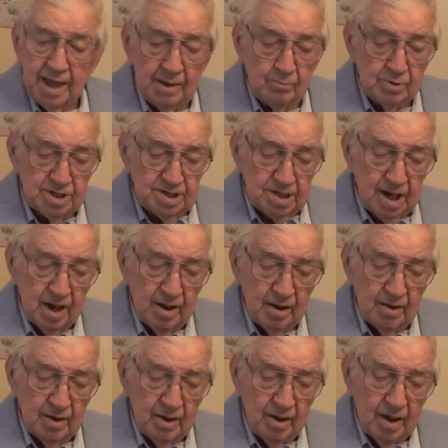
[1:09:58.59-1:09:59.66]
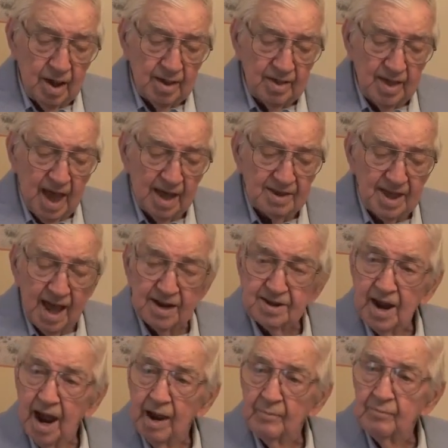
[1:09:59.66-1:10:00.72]
He was, at
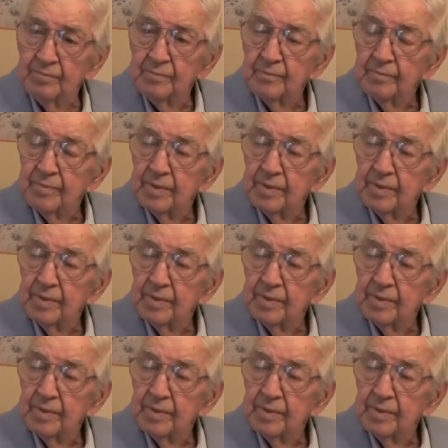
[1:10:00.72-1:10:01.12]
that time,